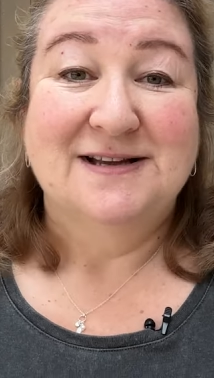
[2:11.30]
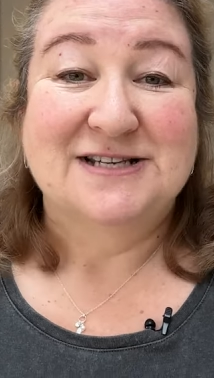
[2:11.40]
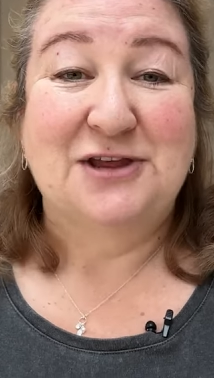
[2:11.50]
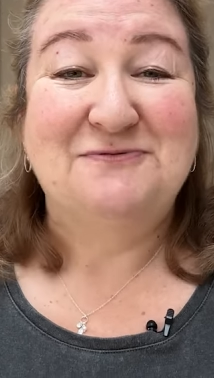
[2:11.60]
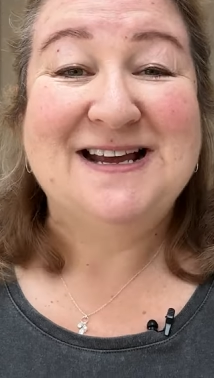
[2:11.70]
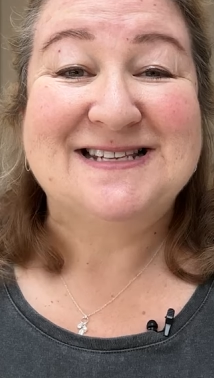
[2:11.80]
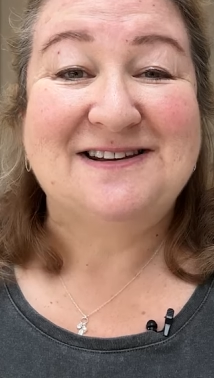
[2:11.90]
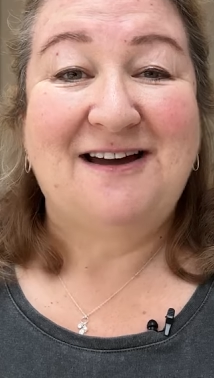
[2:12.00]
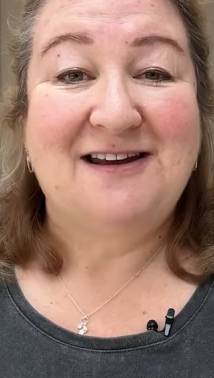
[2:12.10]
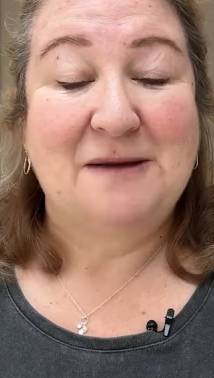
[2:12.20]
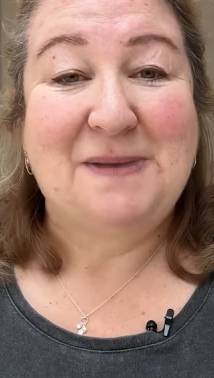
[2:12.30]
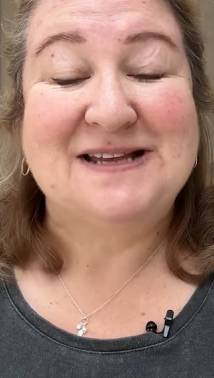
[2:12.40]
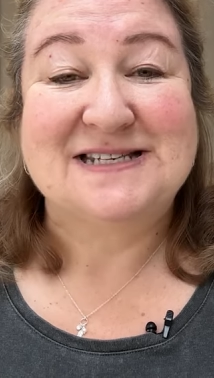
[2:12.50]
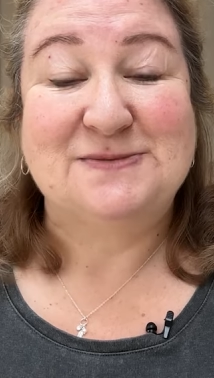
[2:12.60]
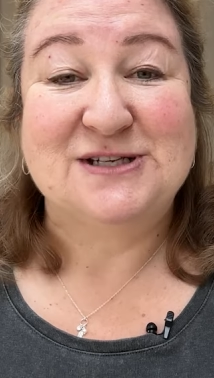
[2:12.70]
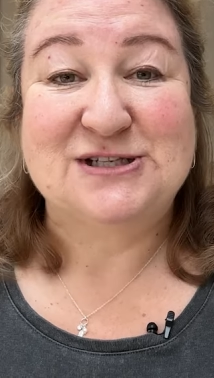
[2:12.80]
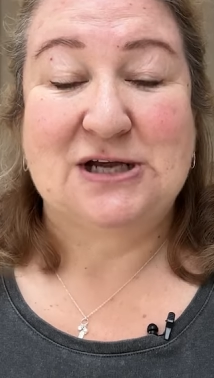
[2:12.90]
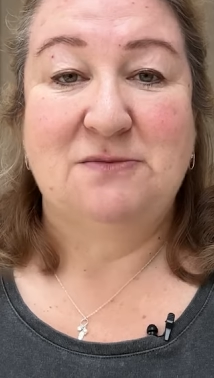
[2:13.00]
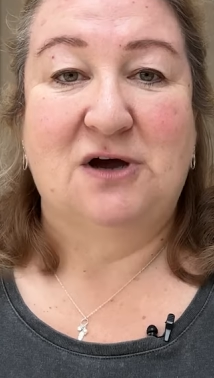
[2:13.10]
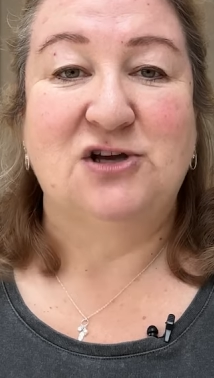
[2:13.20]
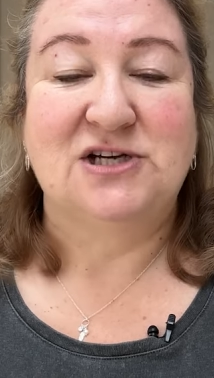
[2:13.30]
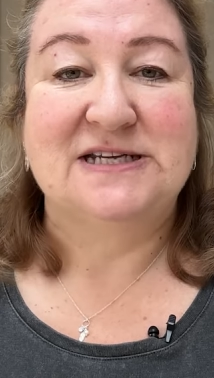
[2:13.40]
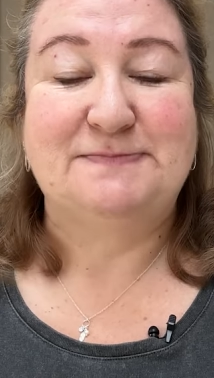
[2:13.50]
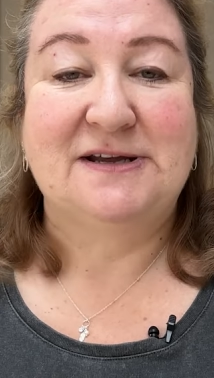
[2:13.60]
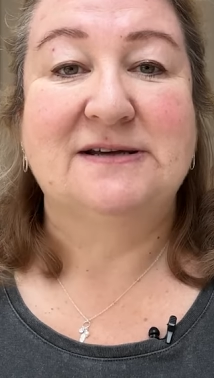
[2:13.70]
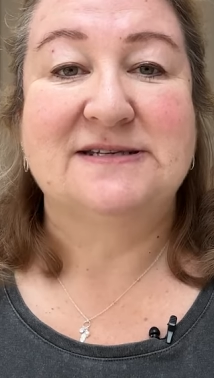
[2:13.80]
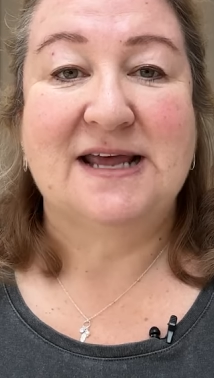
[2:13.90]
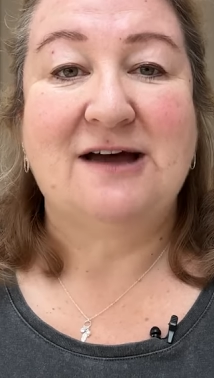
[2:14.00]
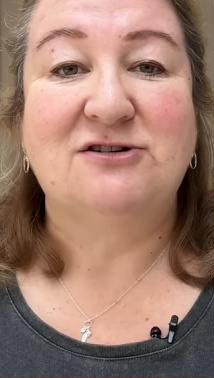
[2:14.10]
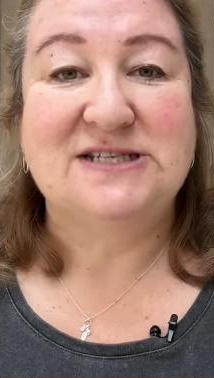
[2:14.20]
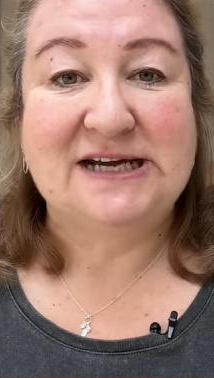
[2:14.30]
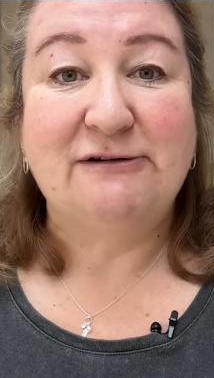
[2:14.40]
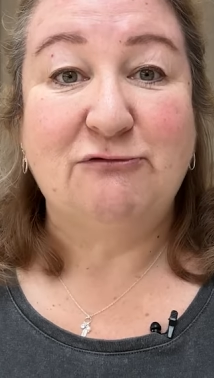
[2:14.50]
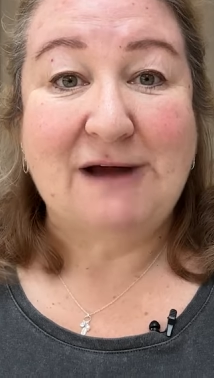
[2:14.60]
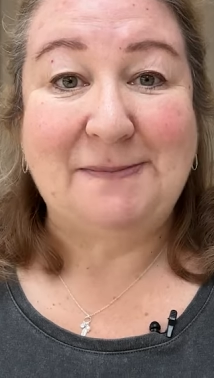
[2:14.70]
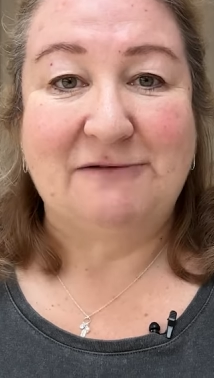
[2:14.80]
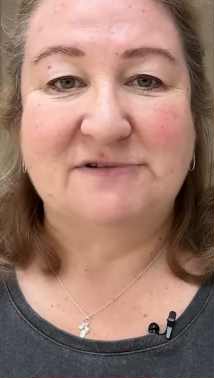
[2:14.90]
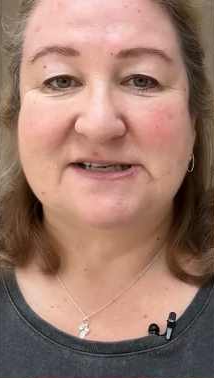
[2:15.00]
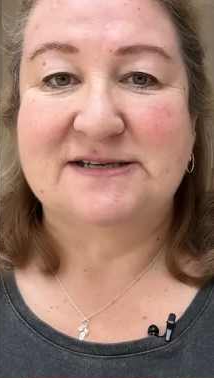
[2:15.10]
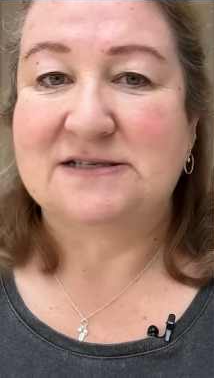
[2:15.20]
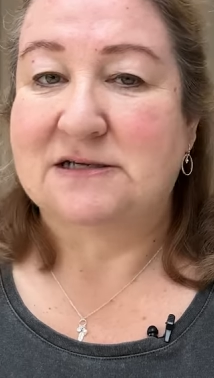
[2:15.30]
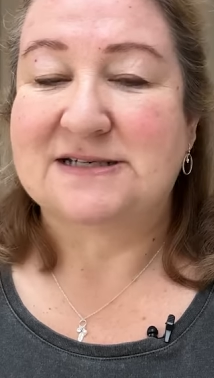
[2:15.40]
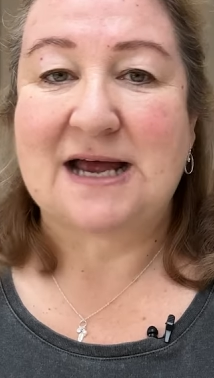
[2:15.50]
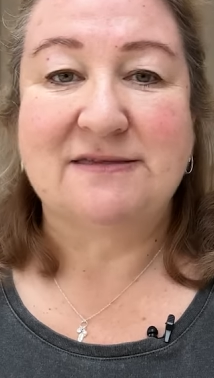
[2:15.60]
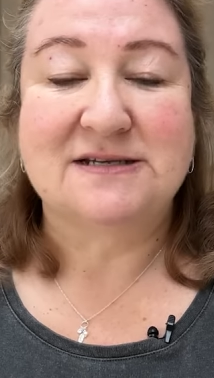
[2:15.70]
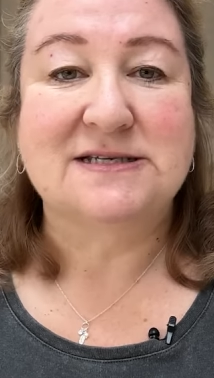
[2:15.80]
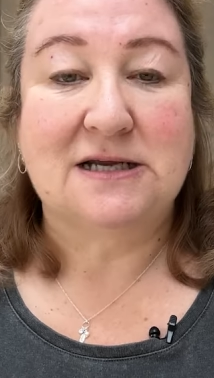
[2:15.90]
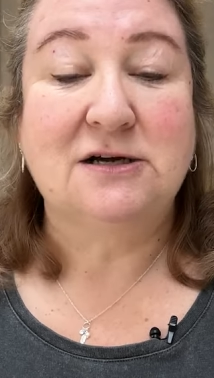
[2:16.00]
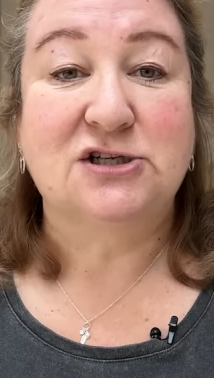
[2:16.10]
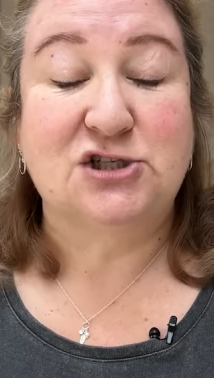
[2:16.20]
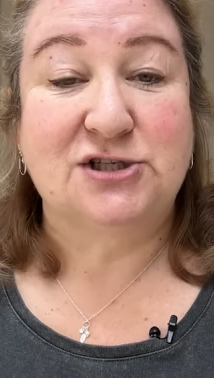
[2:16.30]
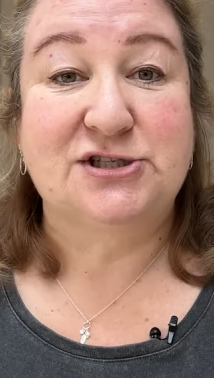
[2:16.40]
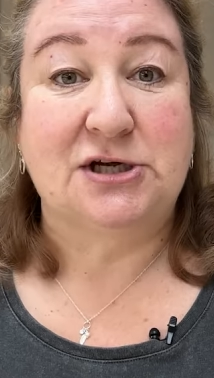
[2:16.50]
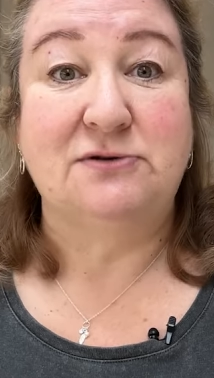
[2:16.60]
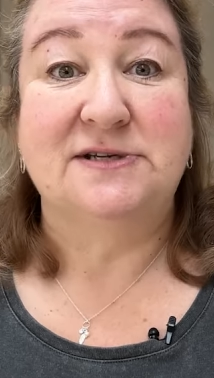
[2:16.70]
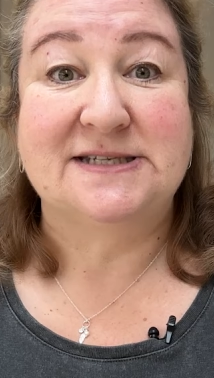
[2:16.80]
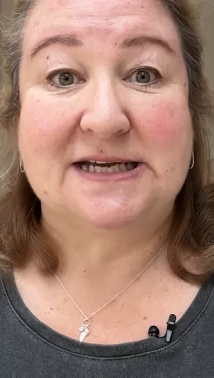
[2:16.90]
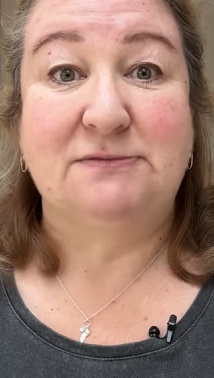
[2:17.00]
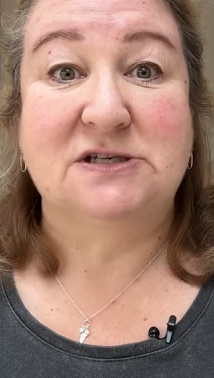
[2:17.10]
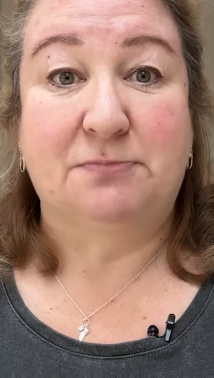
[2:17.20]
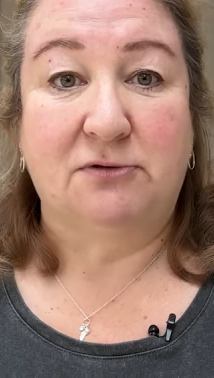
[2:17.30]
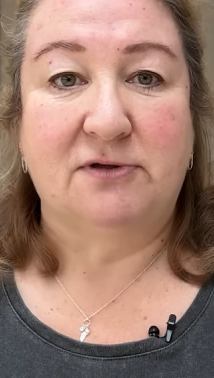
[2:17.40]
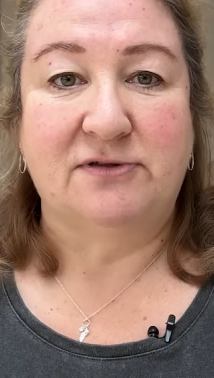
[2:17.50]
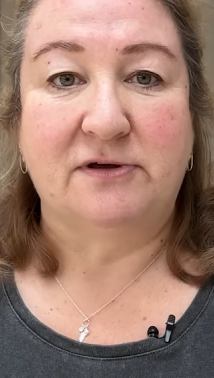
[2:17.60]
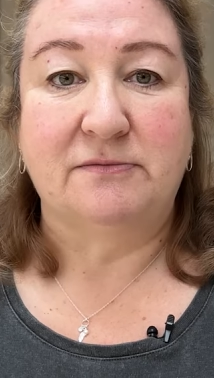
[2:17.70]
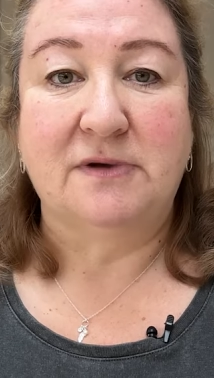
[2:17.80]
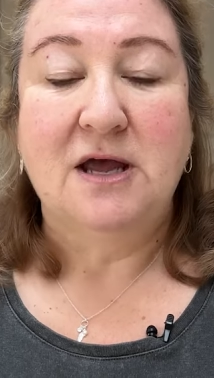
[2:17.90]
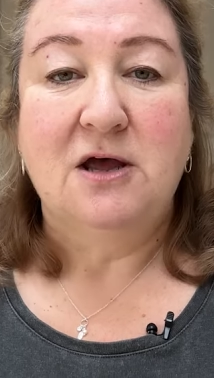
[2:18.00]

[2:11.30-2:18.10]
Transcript: So the reason I like Penstemons so much is because they are deer and rabbit resistant and the slugs just don't seem to bother them.